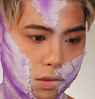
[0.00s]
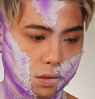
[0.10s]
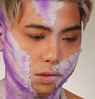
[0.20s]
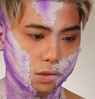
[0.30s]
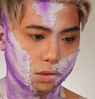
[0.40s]

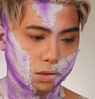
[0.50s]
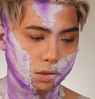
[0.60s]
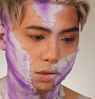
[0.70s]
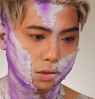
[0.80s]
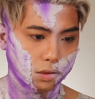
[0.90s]

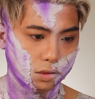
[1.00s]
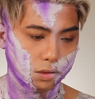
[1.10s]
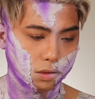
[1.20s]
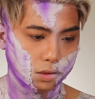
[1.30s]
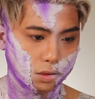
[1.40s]

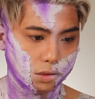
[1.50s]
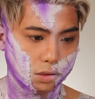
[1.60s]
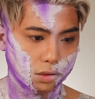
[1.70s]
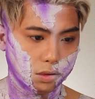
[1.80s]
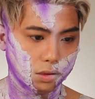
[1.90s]

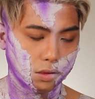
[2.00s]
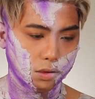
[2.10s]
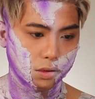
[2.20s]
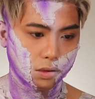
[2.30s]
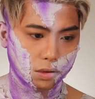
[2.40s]

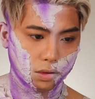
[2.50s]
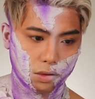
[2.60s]
[no speech]